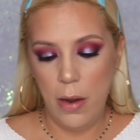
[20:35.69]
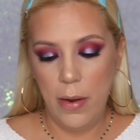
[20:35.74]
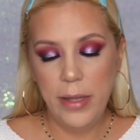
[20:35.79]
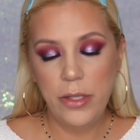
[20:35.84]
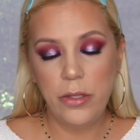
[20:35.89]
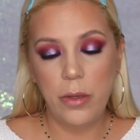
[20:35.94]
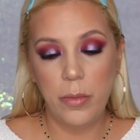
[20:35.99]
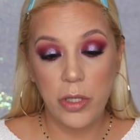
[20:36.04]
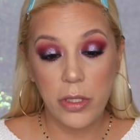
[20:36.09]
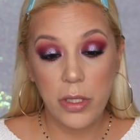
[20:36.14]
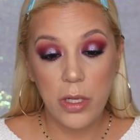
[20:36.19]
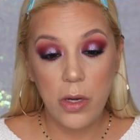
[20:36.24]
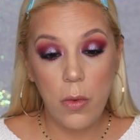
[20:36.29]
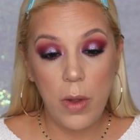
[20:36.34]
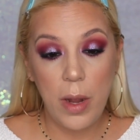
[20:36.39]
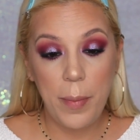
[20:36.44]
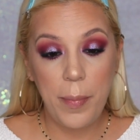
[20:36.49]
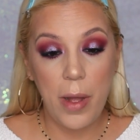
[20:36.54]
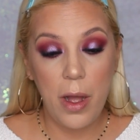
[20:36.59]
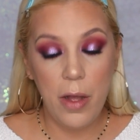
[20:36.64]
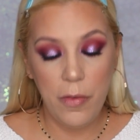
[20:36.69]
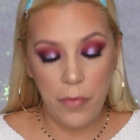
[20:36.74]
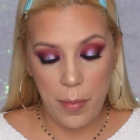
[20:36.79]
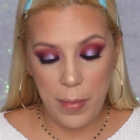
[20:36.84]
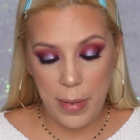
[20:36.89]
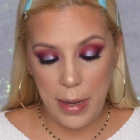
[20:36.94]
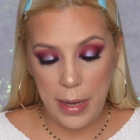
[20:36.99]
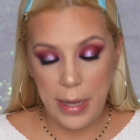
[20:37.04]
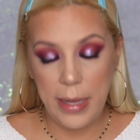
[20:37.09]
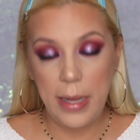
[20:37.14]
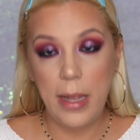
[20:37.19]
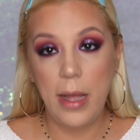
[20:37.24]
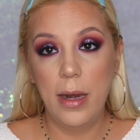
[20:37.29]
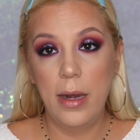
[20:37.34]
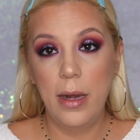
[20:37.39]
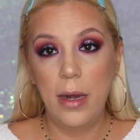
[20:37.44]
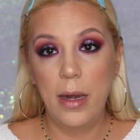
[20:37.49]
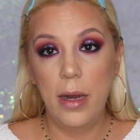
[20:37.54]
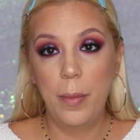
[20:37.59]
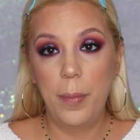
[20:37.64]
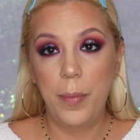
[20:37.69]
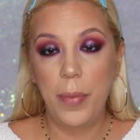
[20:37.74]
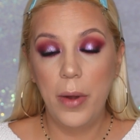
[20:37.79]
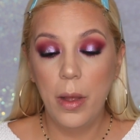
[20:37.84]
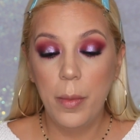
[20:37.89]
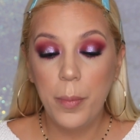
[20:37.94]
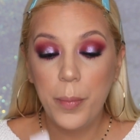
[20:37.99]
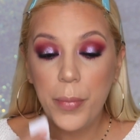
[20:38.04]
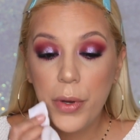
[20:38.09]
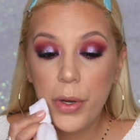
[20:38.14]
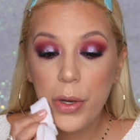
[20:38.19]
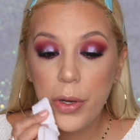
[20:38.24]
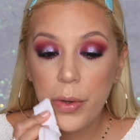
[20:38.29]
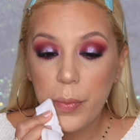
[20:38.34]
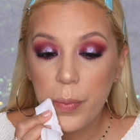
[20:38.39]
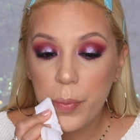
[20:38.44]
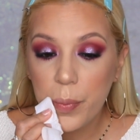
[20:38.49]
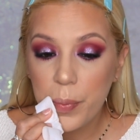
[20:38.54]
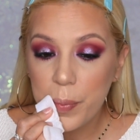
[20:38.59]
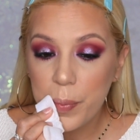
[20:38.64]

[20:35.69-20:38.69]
Alright, so I'm just gonna wipe off my lip plumper.